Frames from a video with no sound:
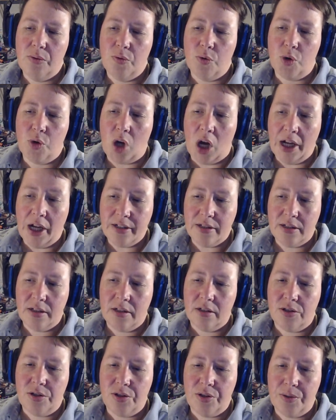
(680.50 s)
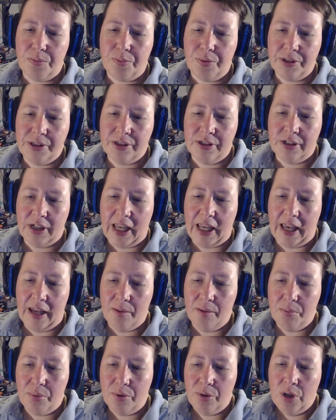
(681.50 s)
got to the prisoner
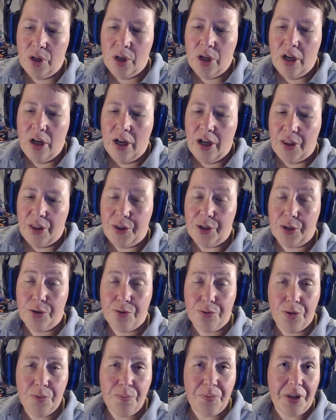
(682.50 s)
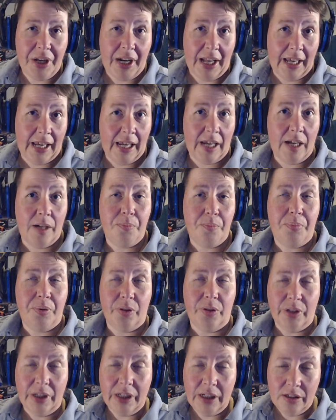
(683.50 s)
camp, the group that I had
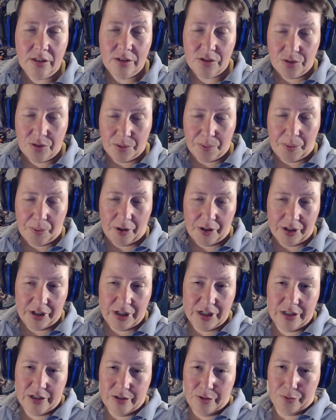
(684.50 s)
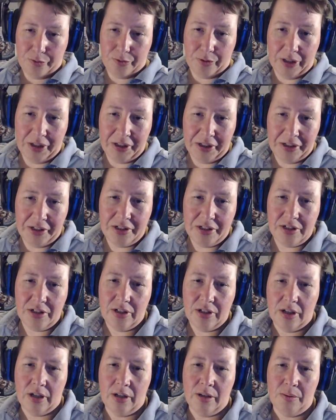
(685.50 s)
planned the party to find
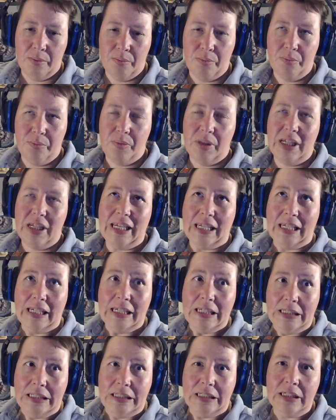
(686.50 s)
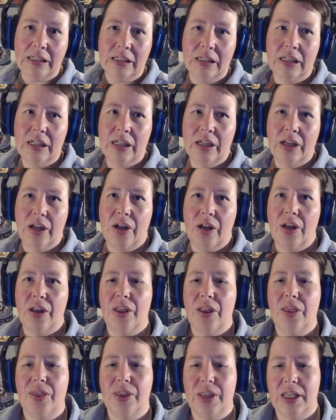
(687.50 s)
in
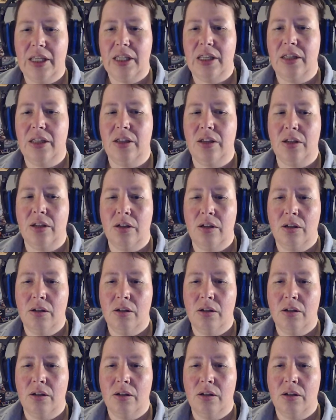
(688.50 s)
the